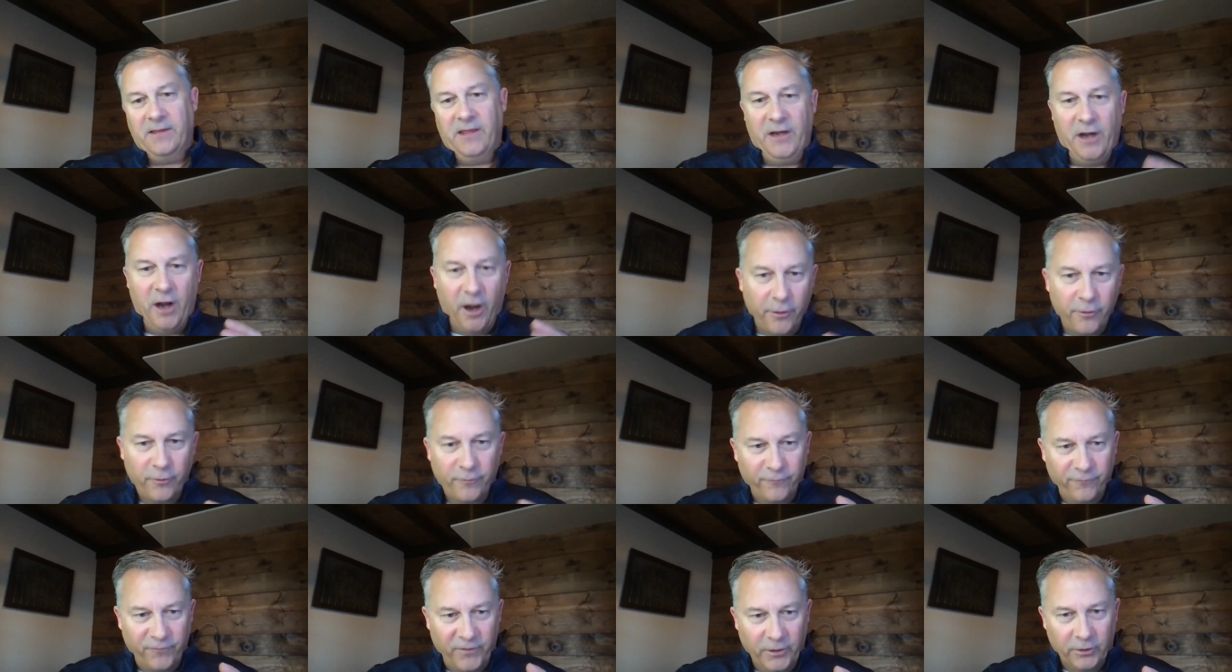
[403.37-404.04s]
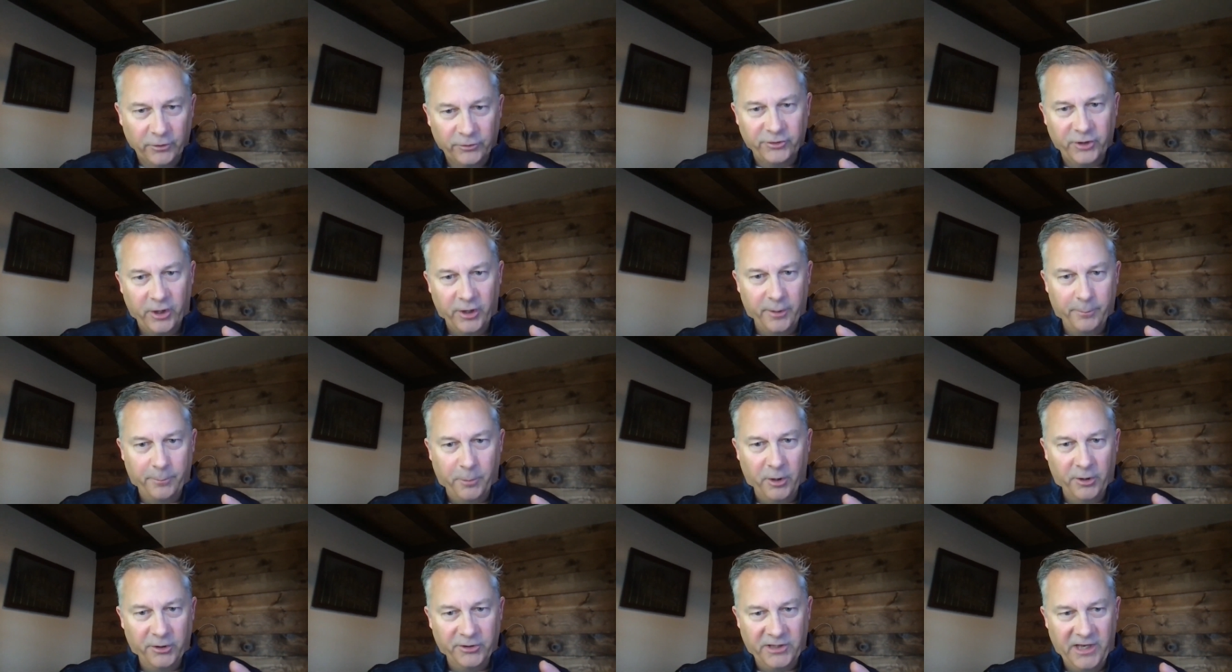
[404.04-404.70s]
and then other fields on
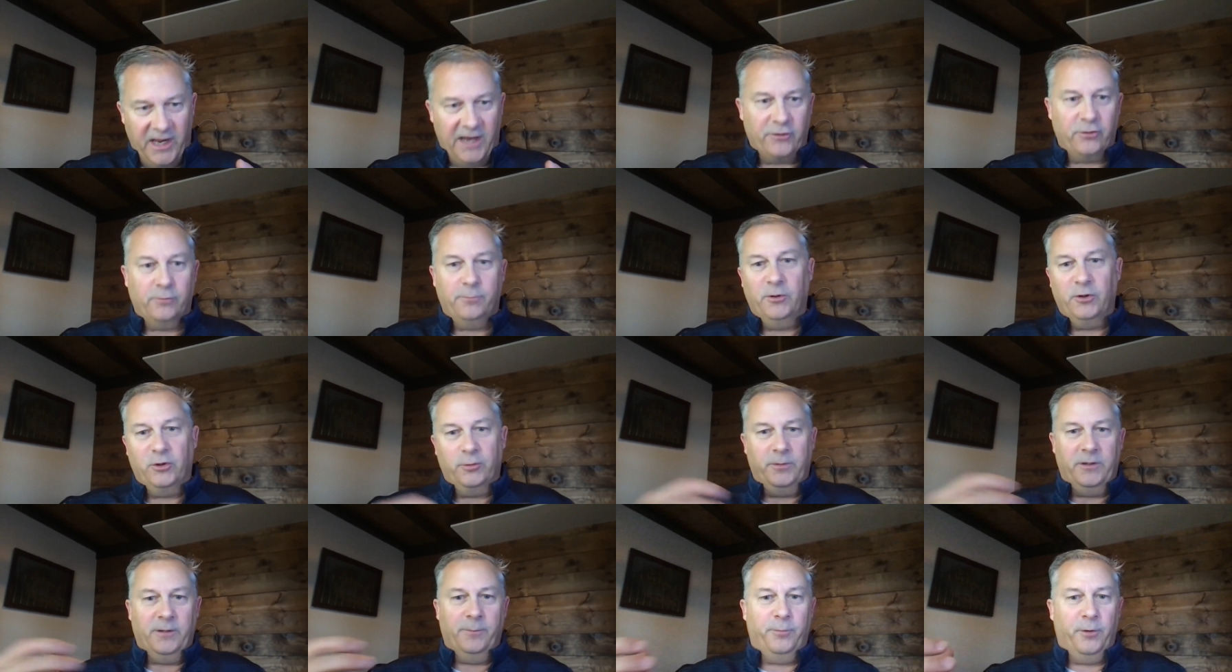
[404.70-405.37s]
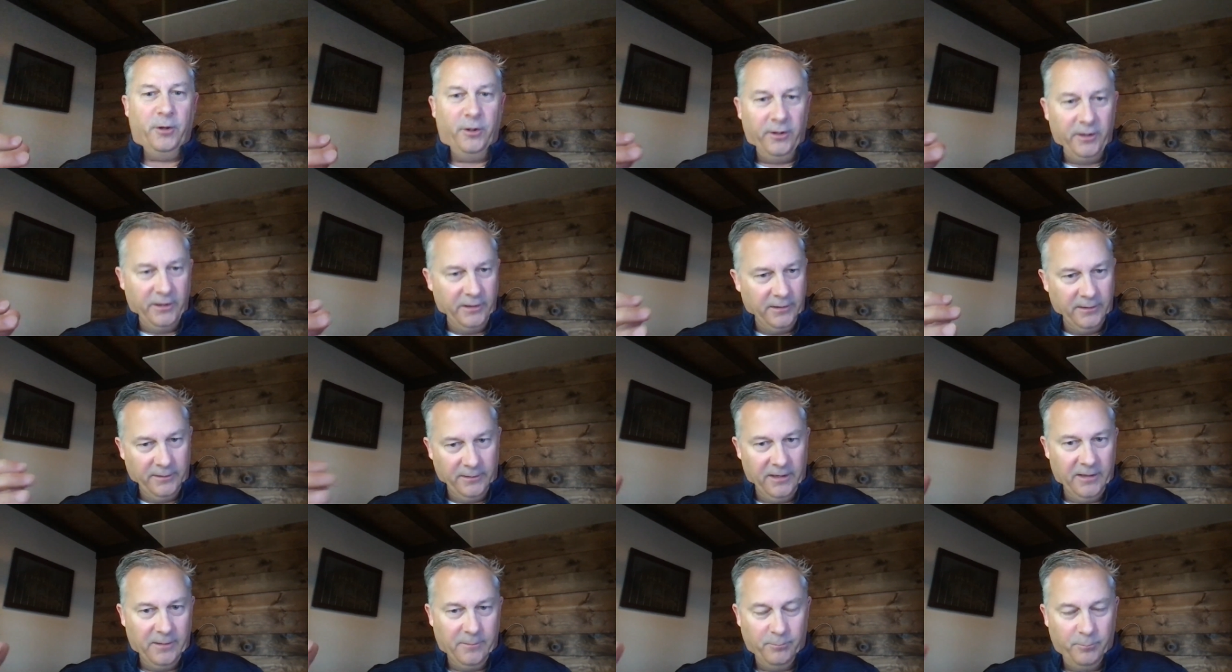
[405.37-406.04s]
a policy attributes will be
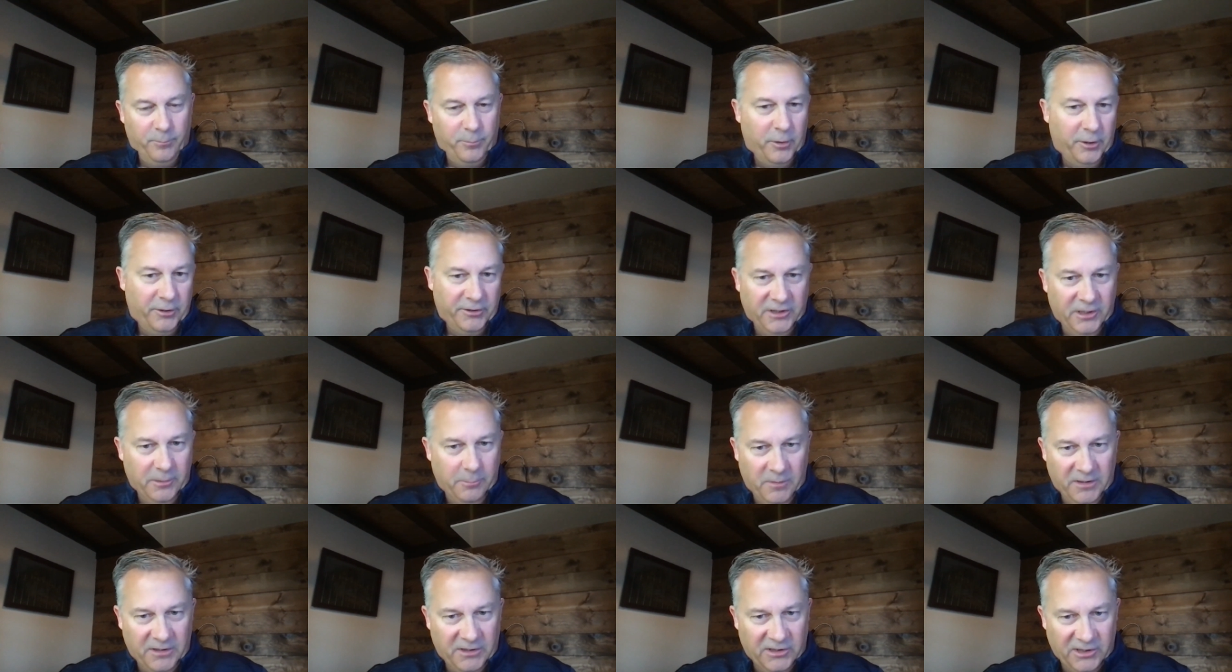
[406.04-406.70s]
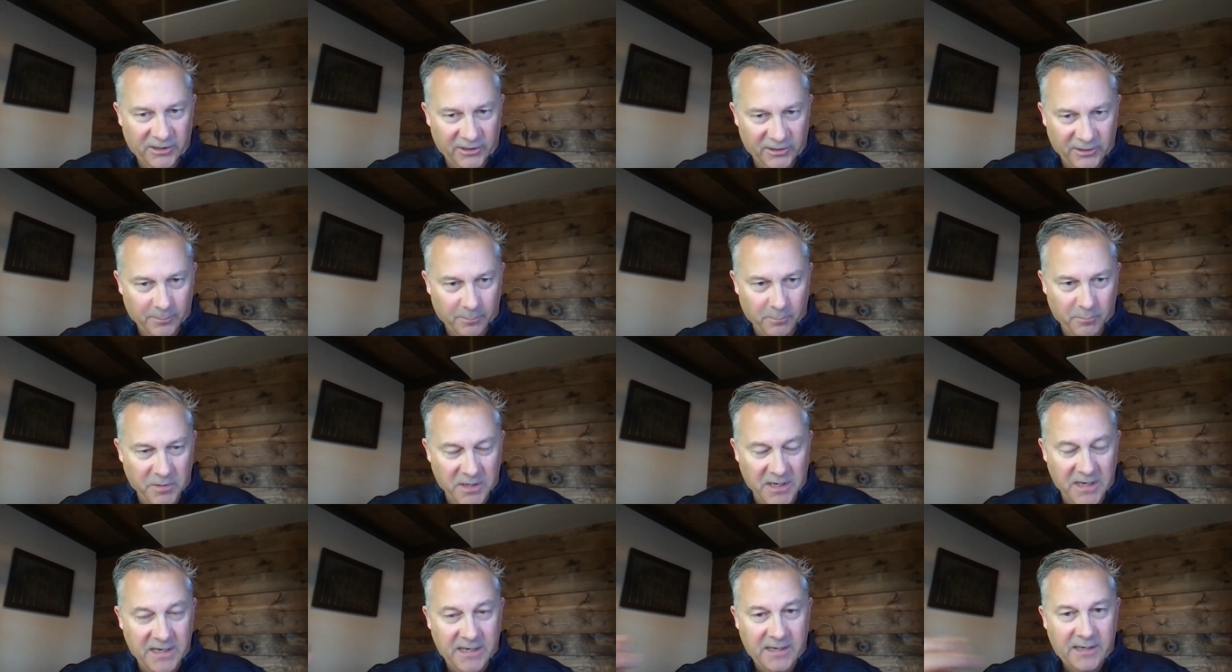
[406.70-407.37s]
in policy admin system
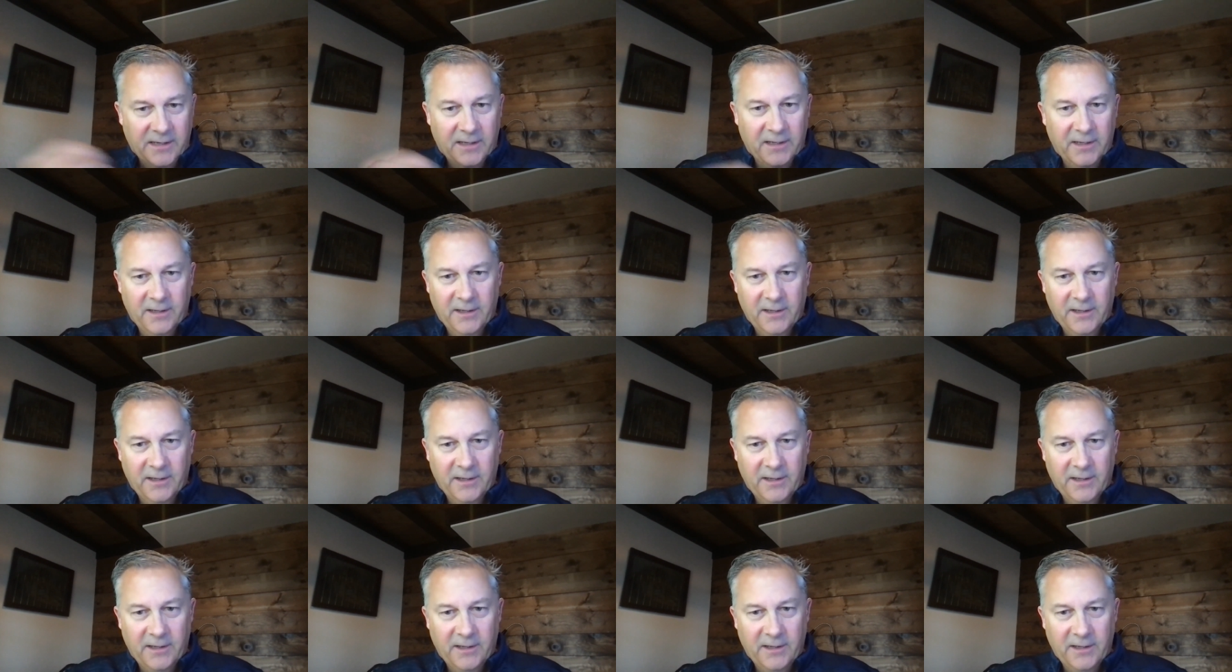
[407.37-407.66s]
B.